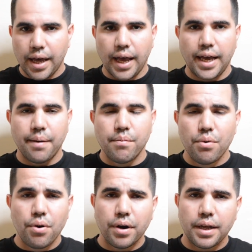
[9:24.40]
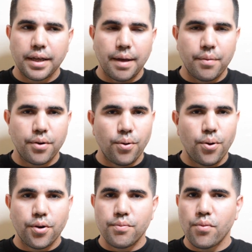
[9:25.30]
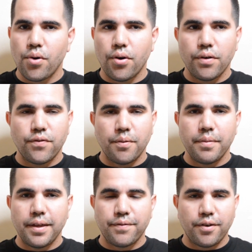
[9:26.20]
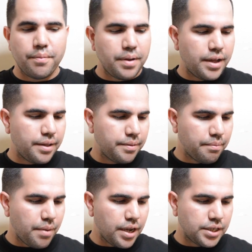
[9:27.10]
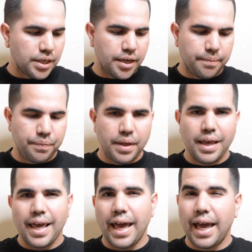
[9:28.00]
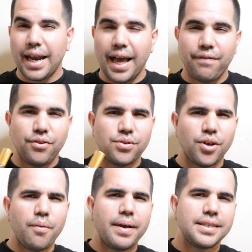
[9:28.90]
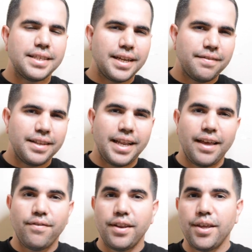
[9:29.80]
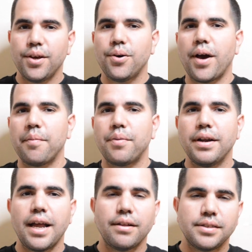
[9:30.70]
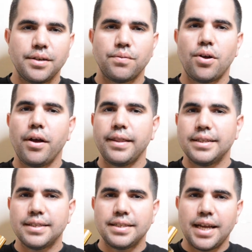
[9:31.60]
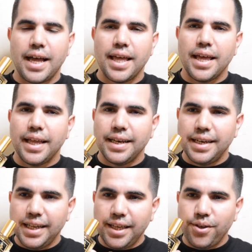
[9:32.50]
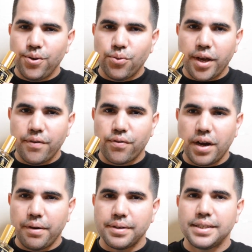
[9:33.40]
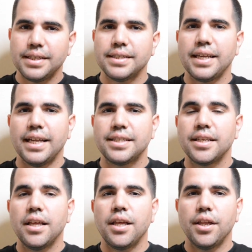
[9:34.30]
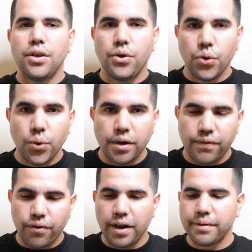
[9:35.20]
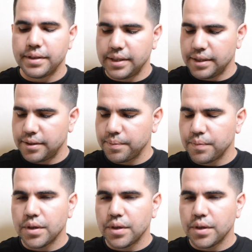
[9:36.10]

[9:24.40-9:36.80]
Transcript: I got more. I'm gonna order more from Masham. And if you saw my scent of the day video, I pronounced it wrong. This is not DUA fragrances, it's Dua fragrances.